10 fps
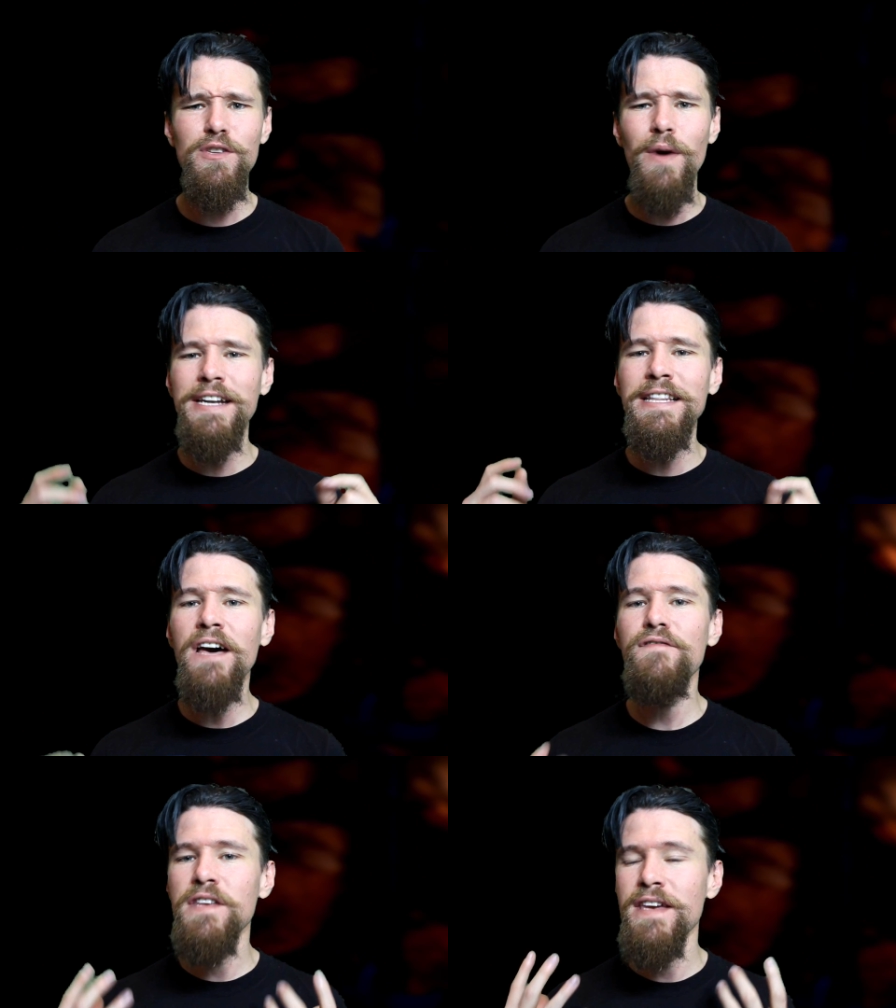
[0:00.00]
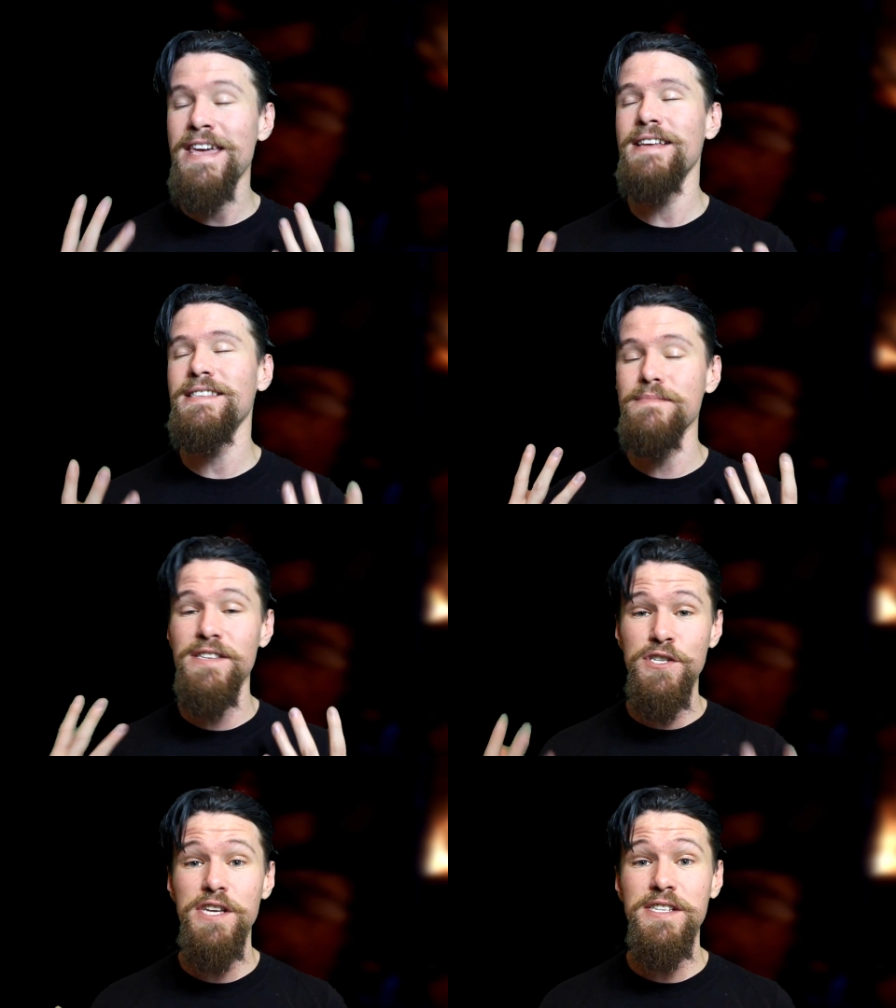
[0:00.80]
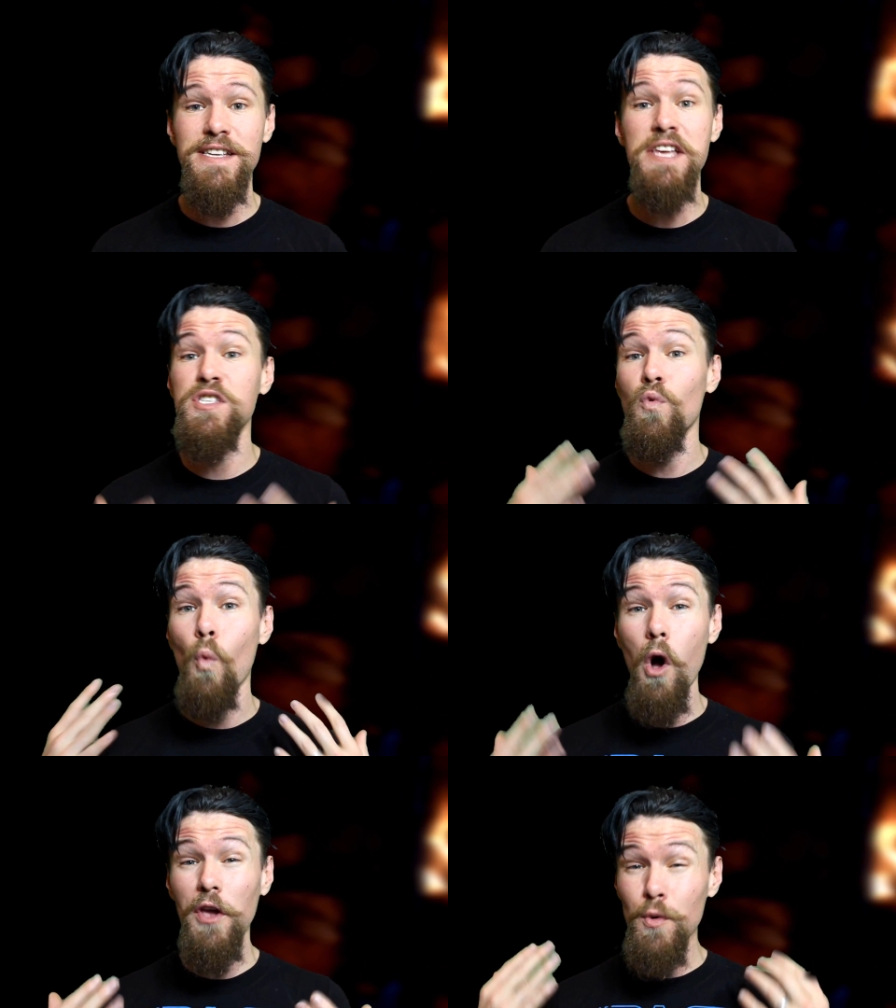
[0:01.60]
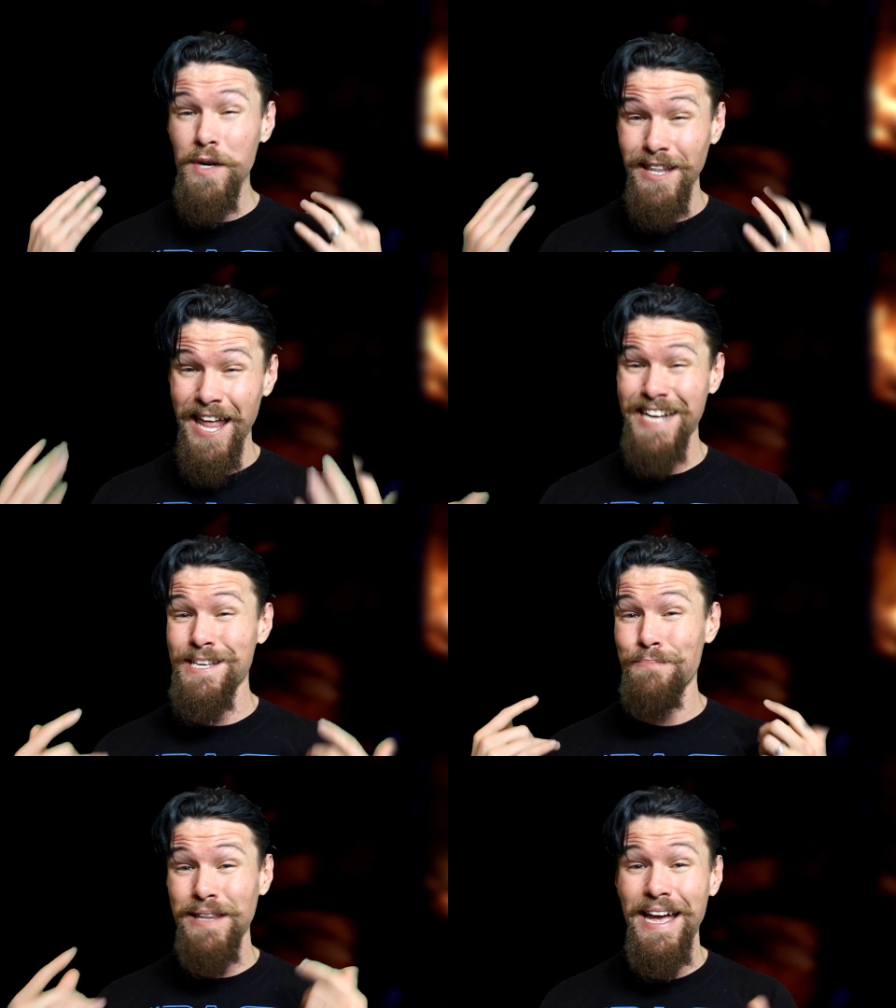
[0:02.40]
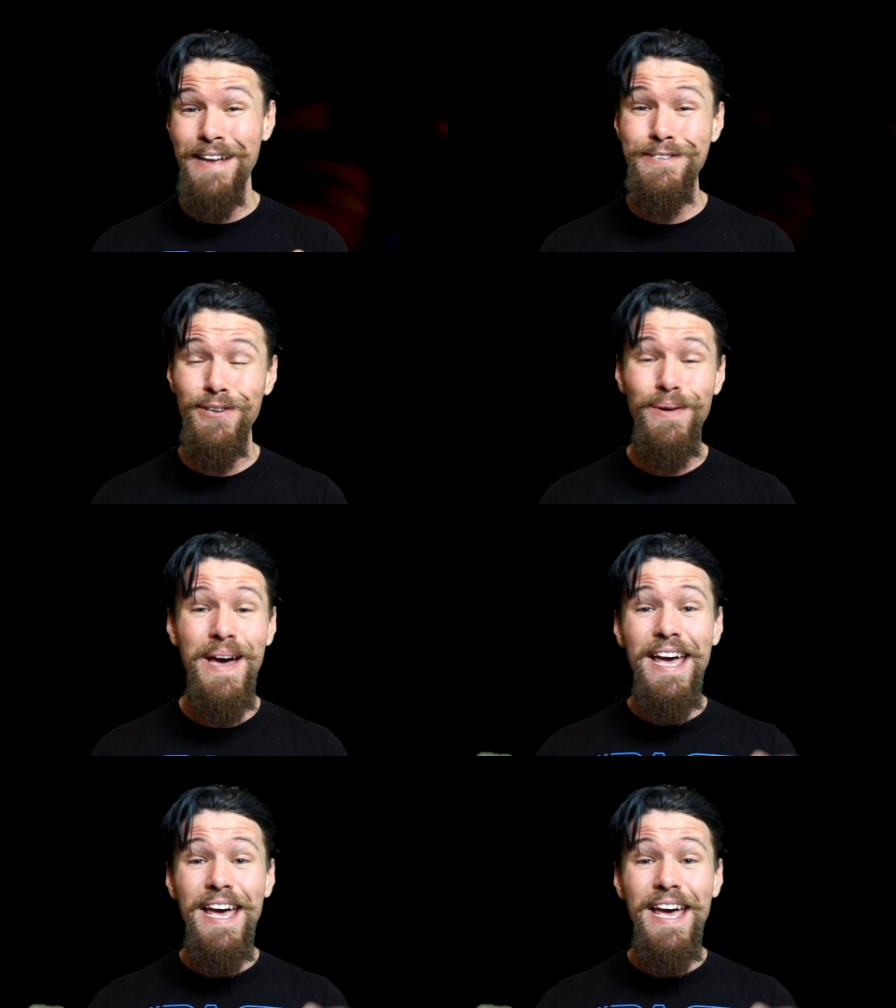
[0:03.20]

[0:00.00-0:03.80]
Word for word: So I'd love to hear some suggestions as to what you would like to play. So